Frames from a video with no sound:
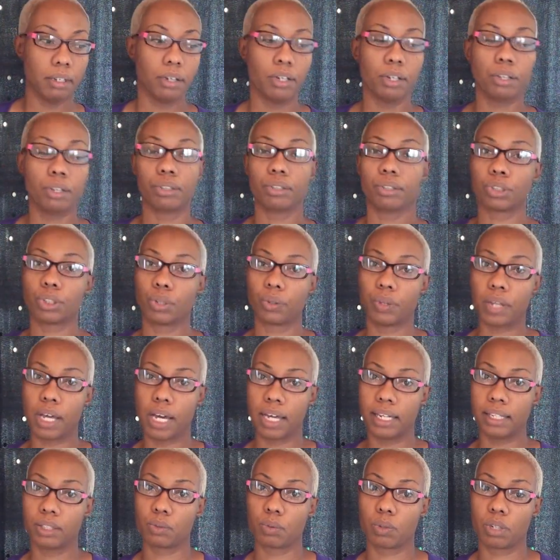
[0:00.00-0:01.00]
So that
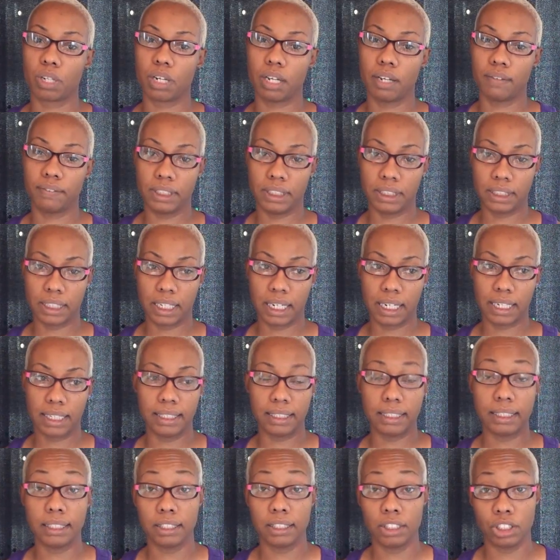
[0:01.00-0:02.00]
is what I've decided
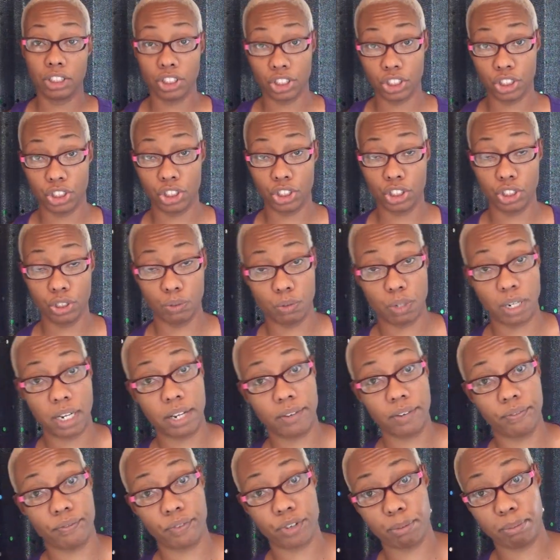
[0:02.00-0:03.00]
to do,
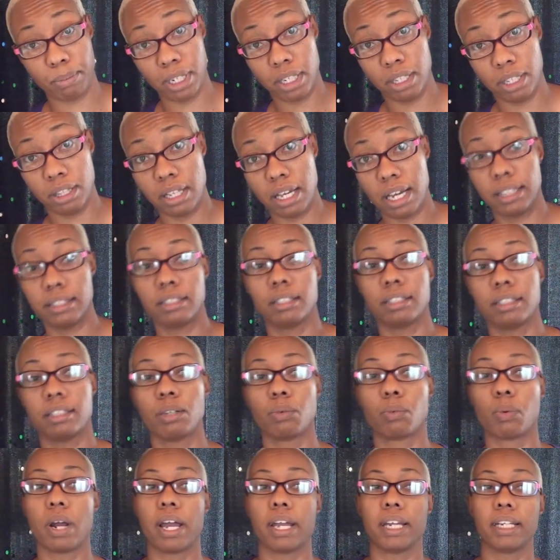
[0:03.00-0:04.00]
and for me, that's the
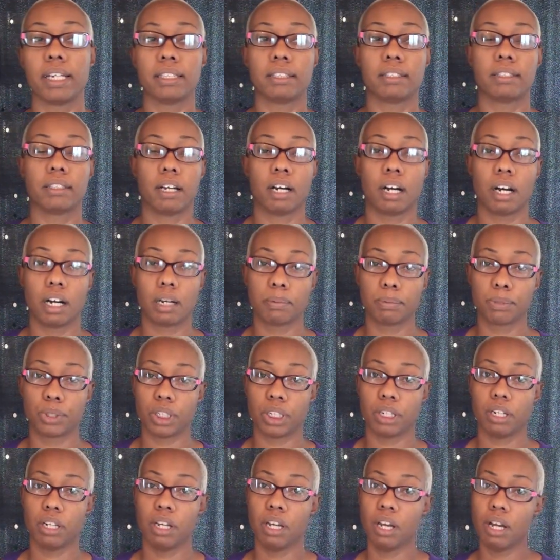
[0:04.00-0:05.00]
right option.
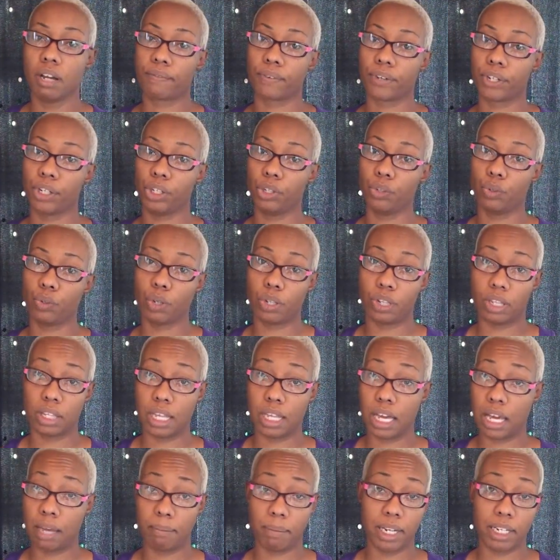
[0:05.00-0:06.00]
For you,
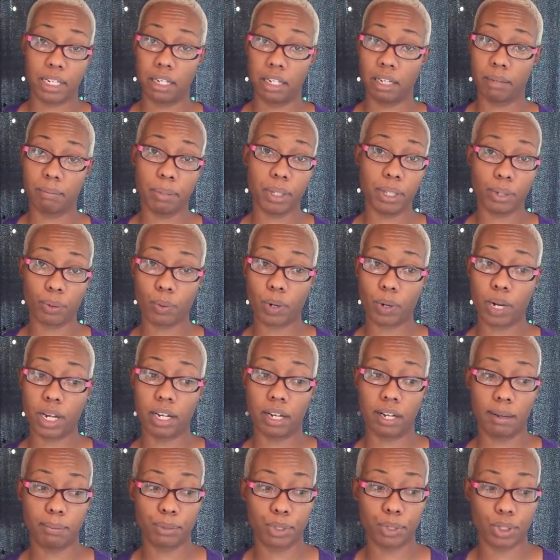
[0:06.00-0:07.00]
that might not be the right
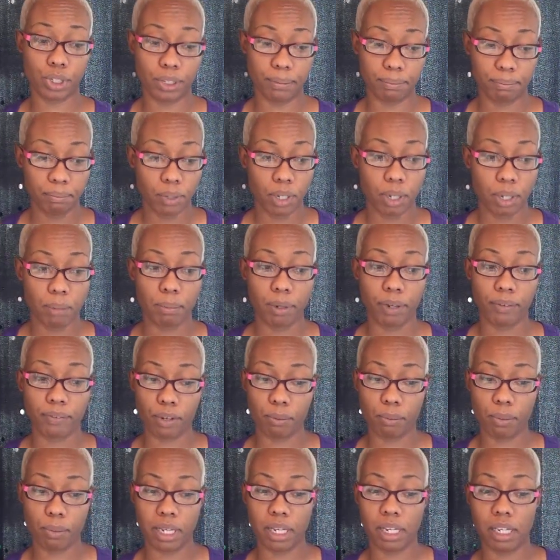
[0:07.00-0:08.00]
option. But for
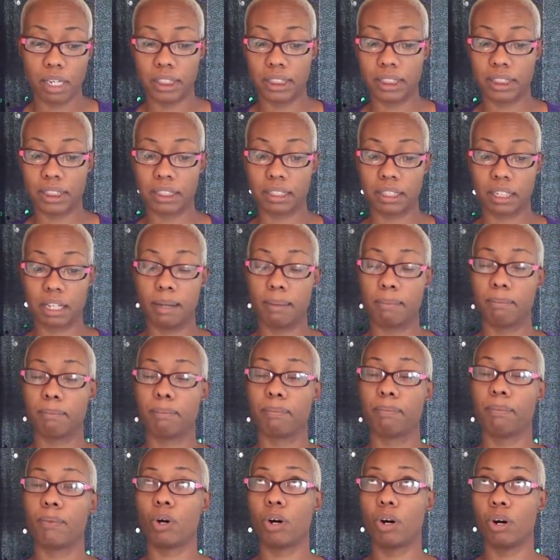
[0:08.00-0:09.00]
me, it's
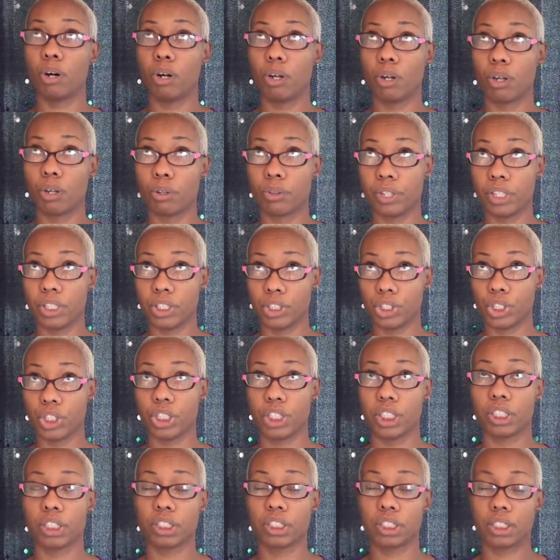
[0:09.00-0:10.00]
come all these
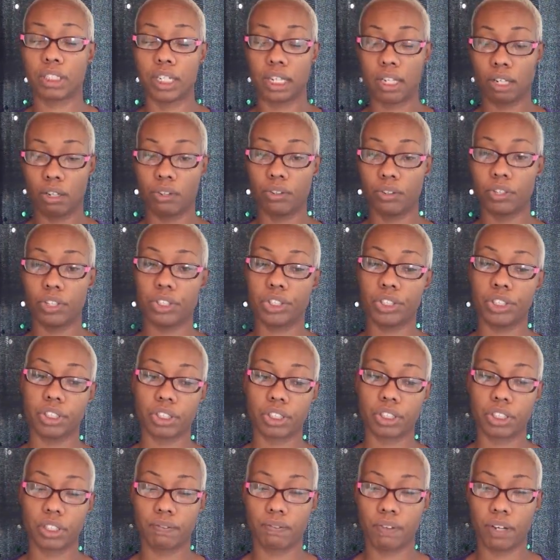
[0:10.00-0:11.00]
years, taken all these years
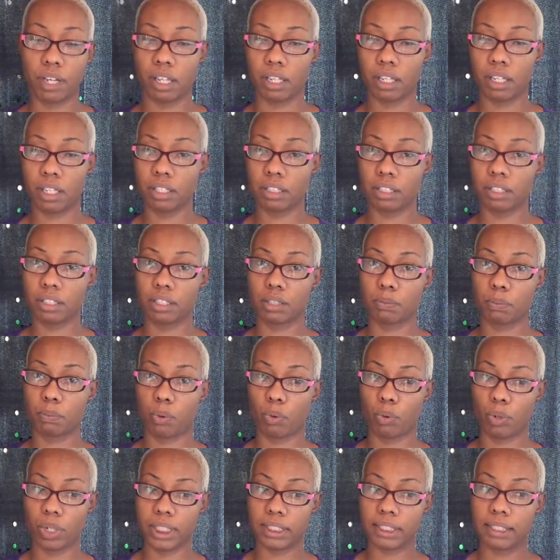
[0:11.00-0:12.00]
to finally get to this
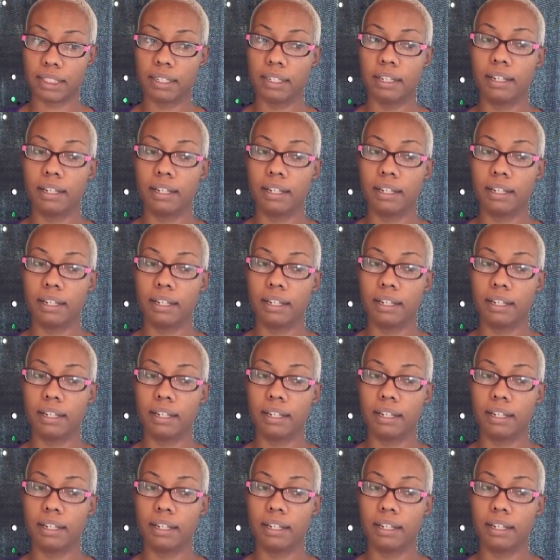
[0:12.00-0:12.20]
point.